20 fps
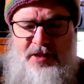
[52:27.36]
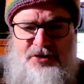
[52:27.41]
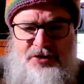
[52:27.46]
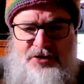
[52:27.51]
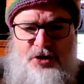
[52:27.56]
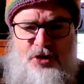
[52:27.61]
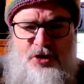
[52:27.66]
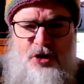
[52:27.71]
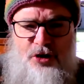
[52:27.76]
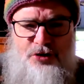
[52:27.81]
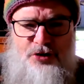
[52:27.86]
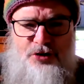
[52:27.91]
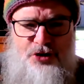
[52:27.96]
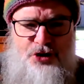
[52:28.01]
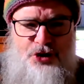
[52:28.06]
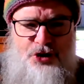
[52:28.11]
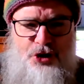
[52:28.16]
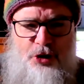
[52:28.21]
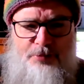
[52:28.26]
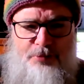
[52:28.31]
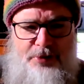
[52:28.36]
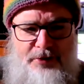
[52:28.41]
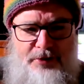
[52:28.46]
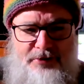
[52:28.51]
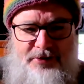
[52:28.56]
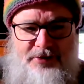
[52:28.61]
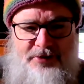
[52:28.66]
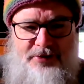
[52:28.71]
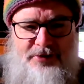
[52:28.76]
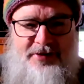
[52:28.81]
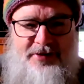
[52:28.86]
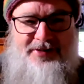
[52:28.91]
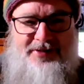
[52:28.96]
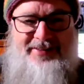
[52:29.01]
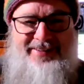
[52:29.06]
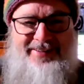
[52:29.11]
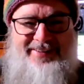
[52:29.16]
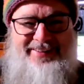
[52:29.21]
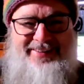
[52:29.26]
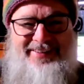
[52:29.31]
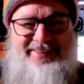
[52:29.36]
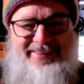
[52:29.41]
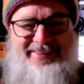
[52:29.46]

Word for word: That's God's job. But